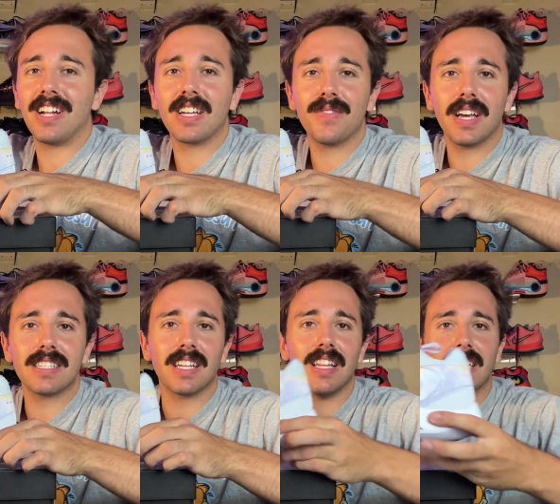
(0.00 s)
I'll give you
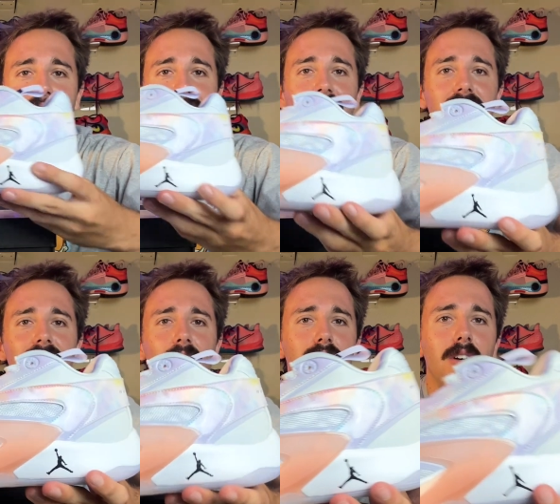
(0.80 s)
guys like a slightly
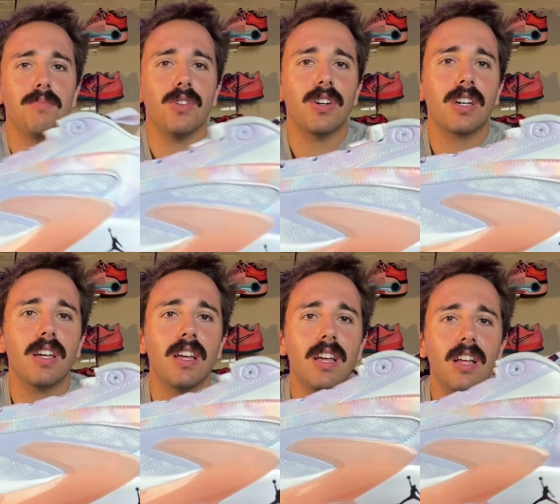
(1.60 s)
close-up look.
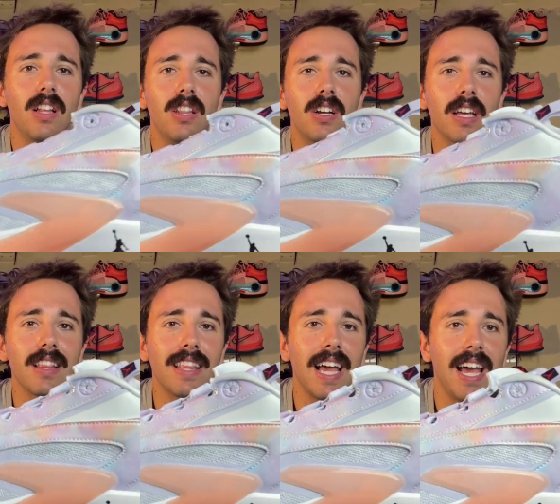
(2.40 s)
Look at
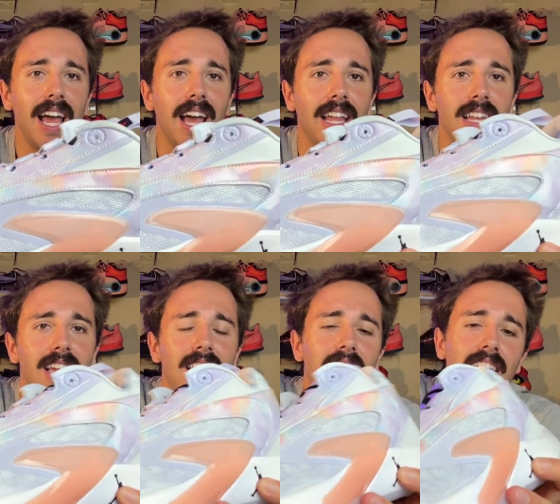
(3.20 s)
that.
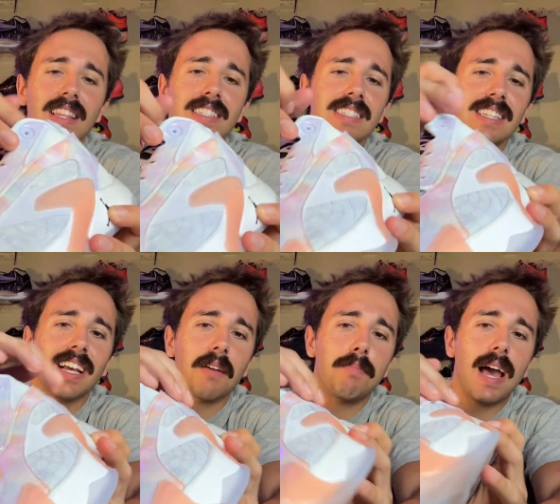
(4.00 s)
This is
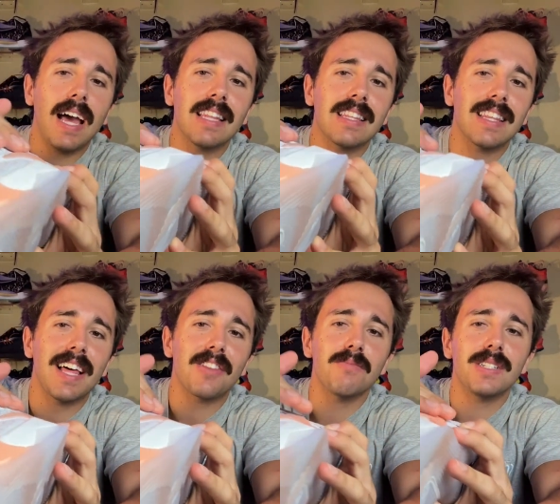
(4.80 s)
like a patent
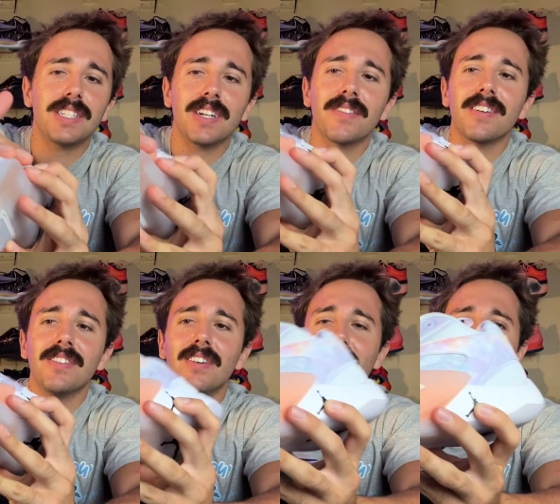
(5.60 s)
leather
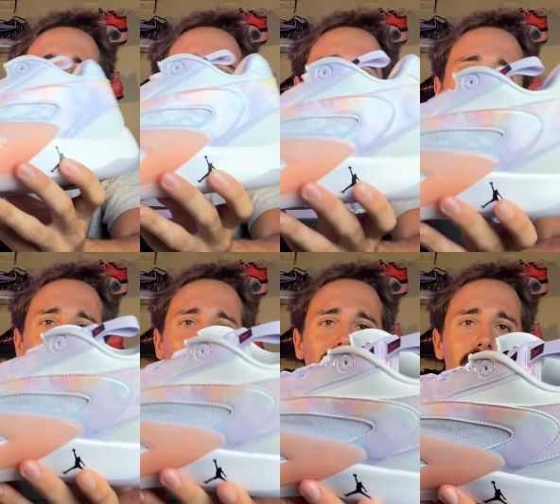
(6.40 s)
material,
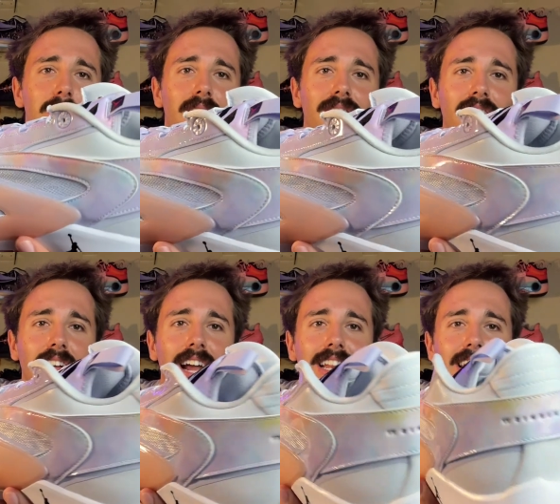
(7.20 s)
a little bit of
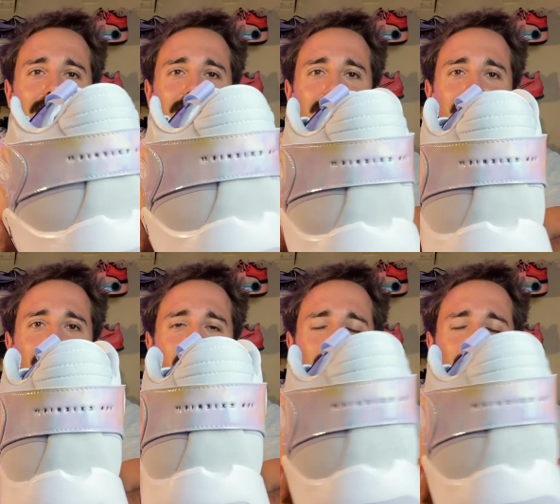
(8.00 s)
fly knit in there.